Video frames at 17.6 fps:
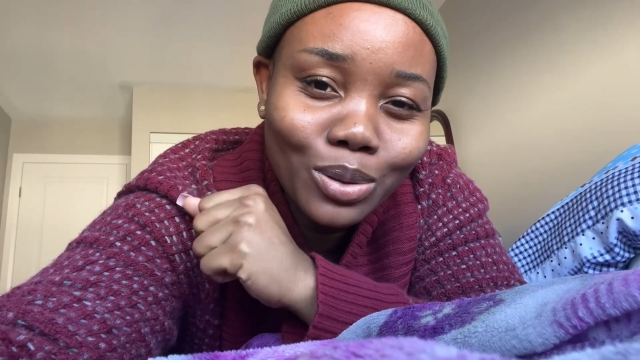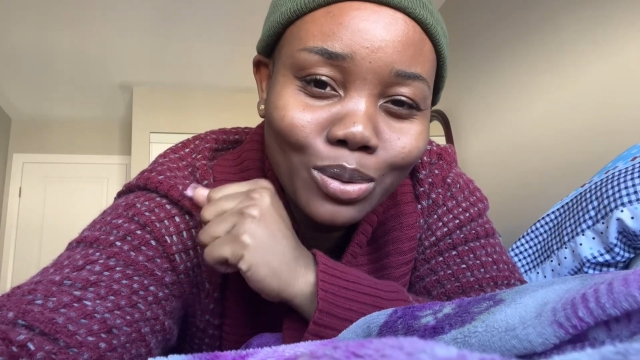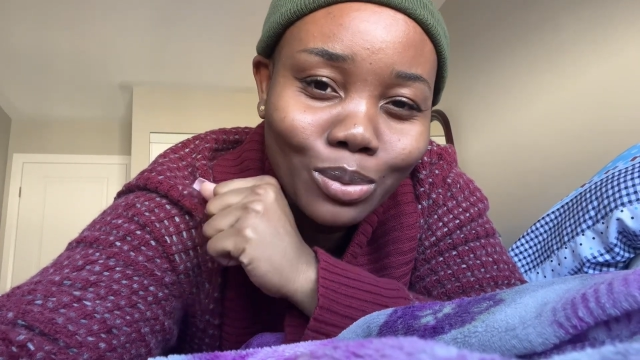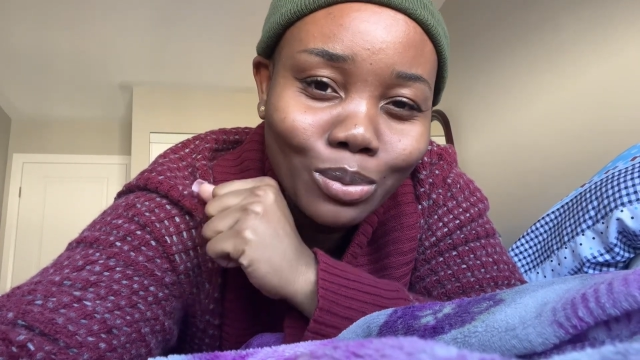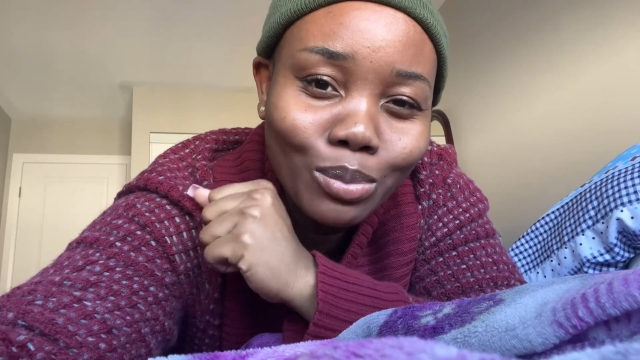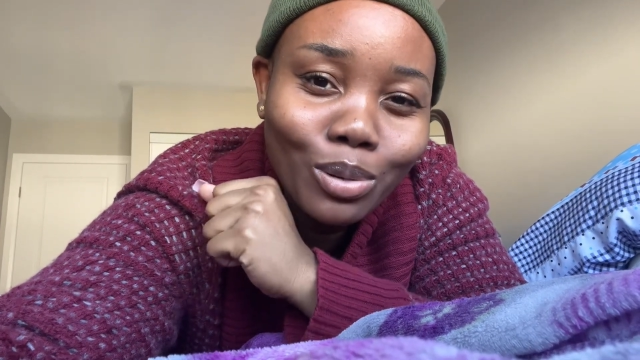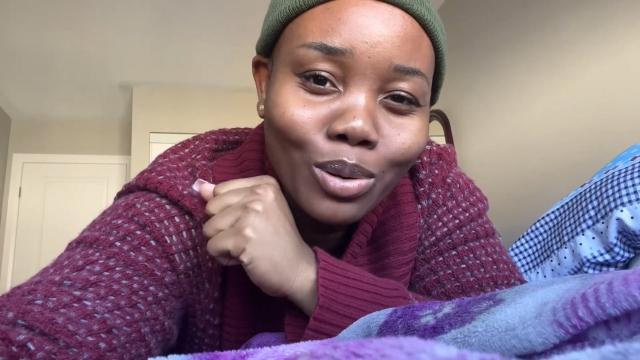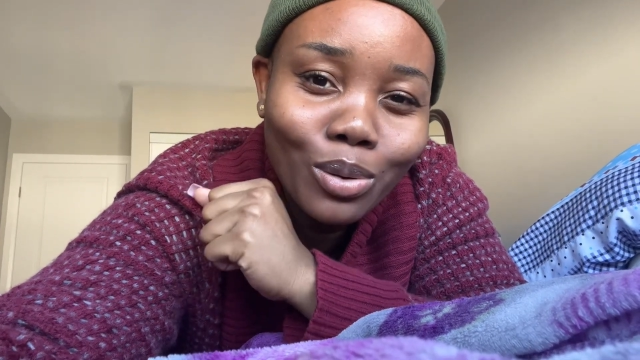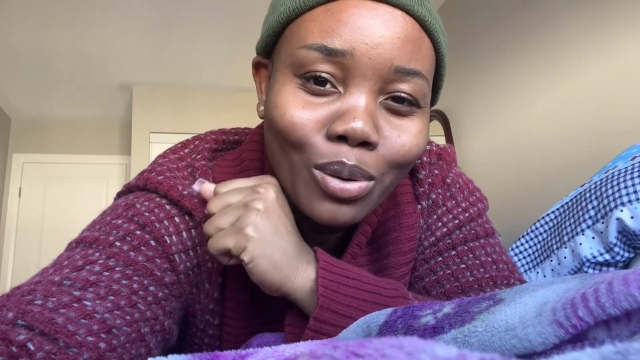to
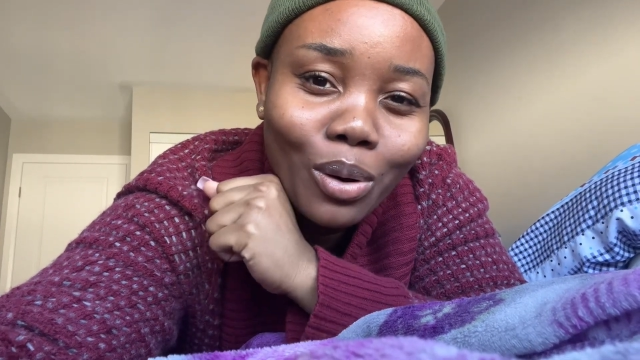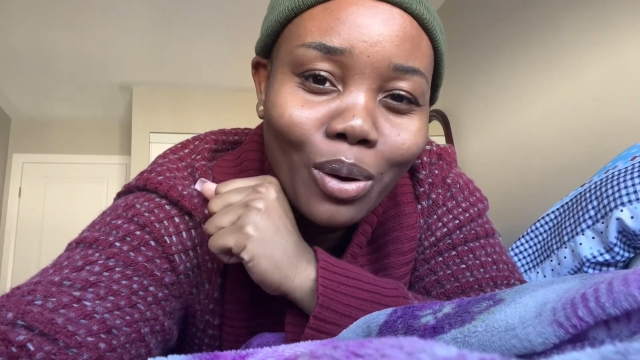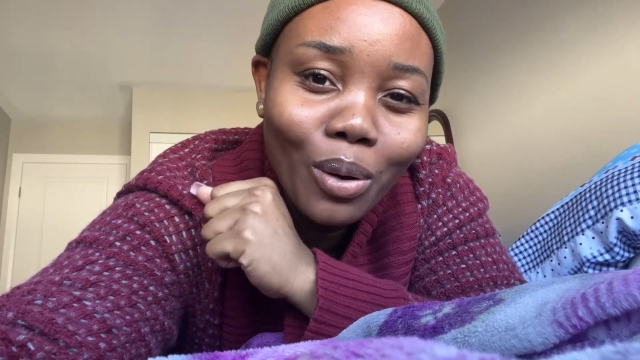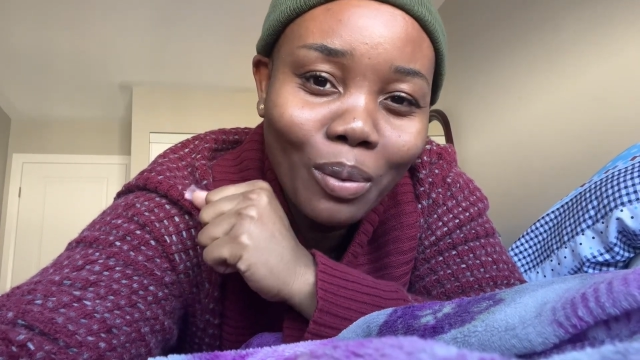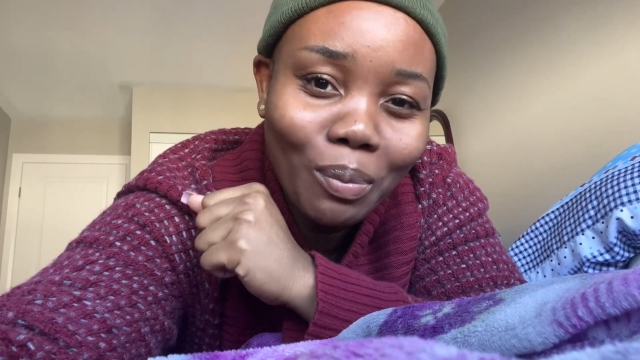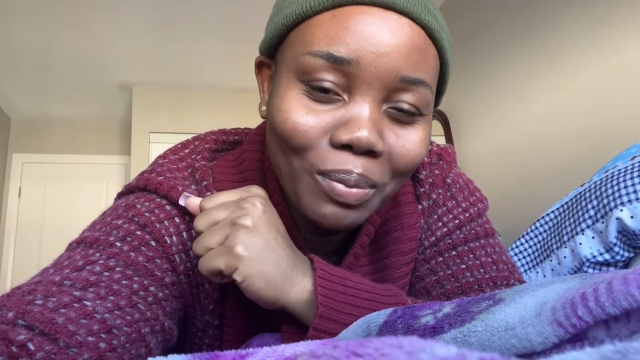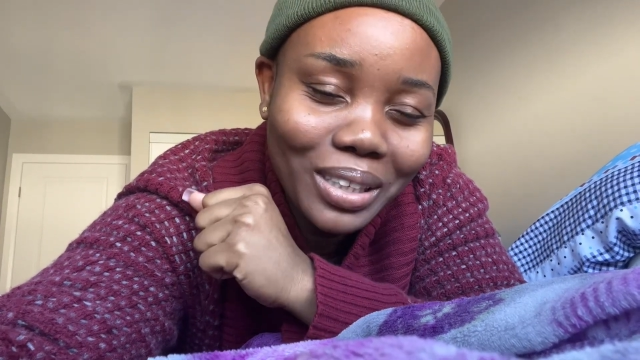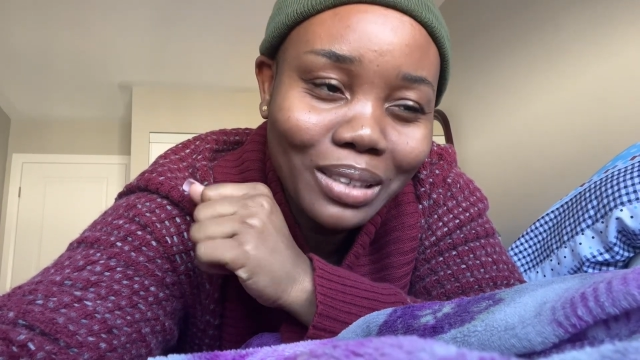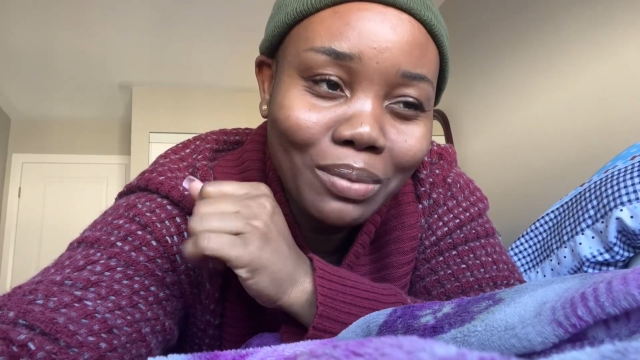blow
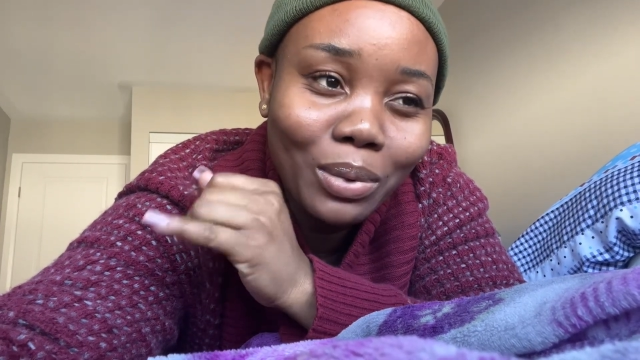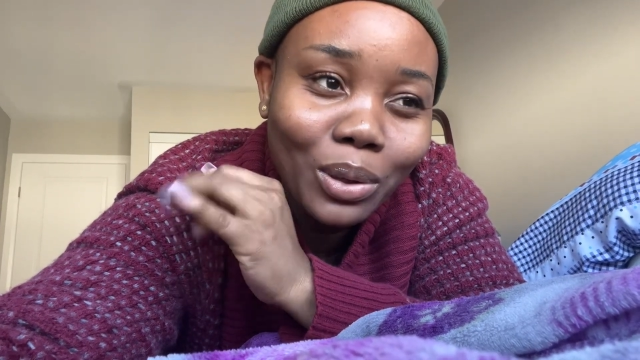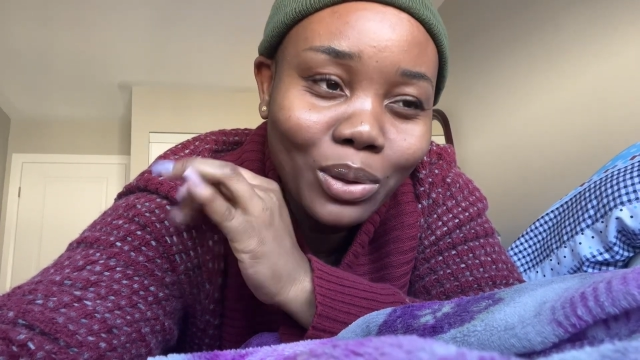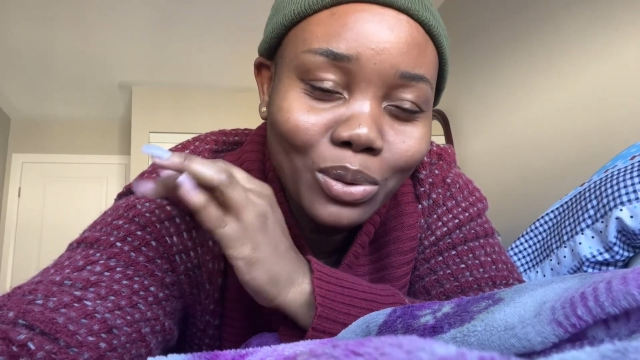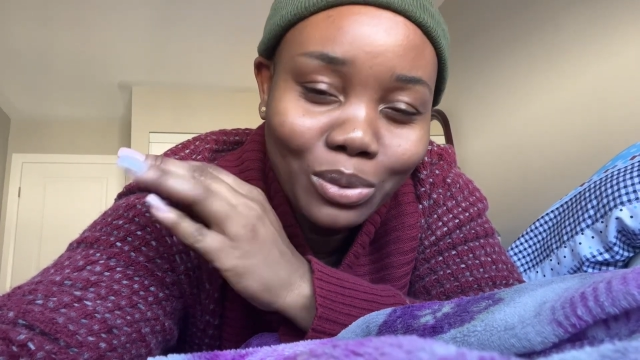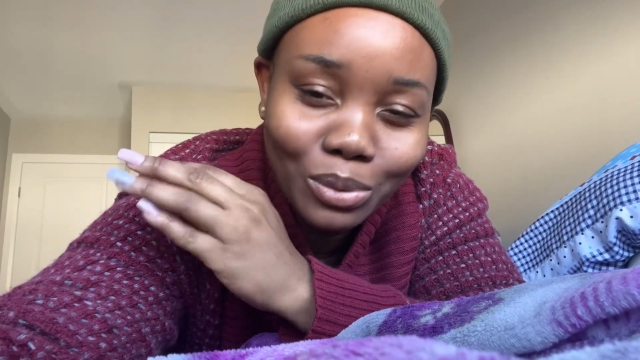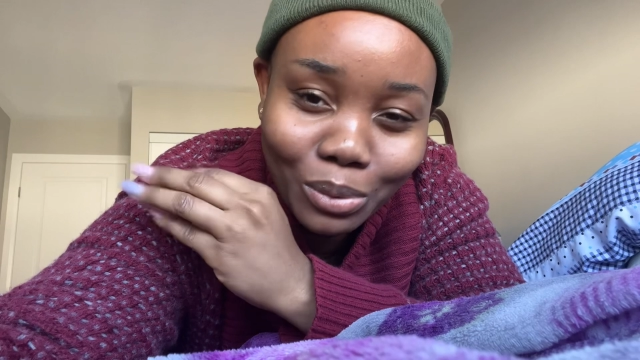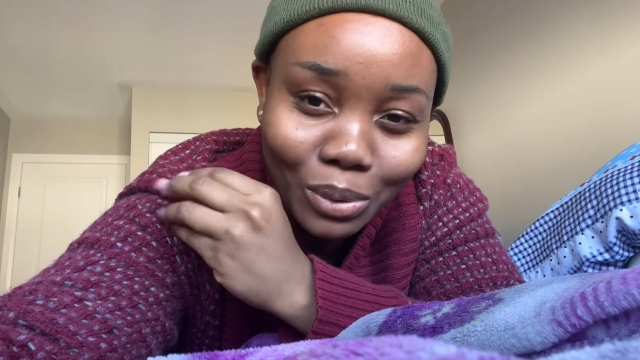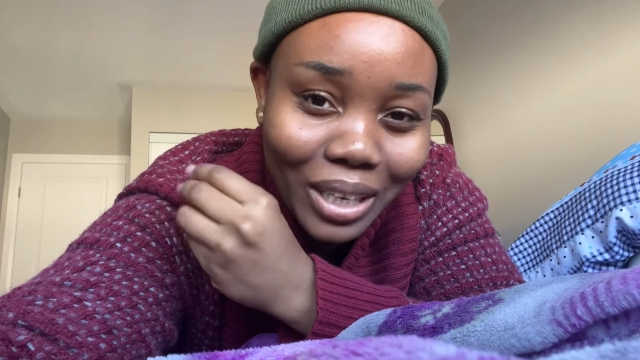up. It's about
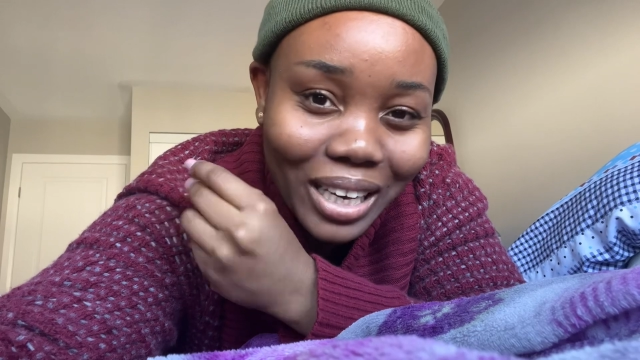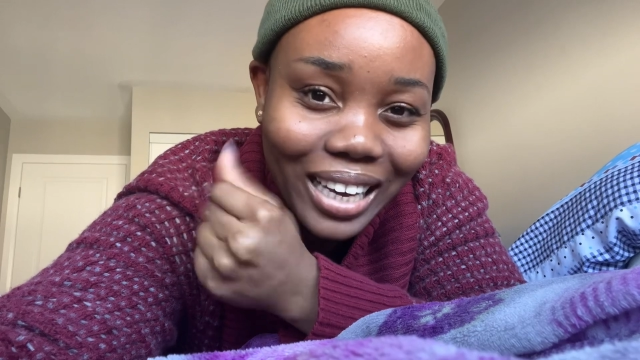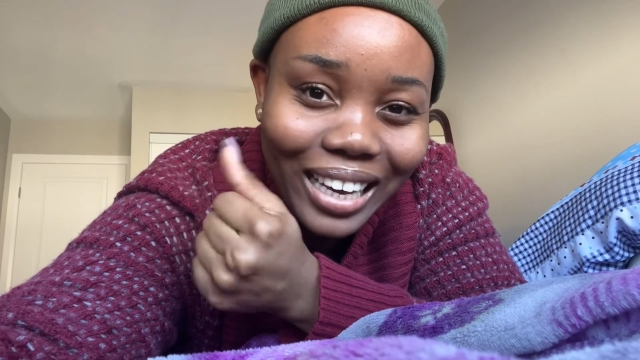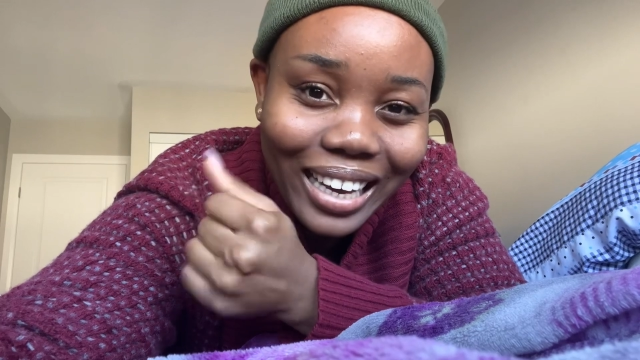to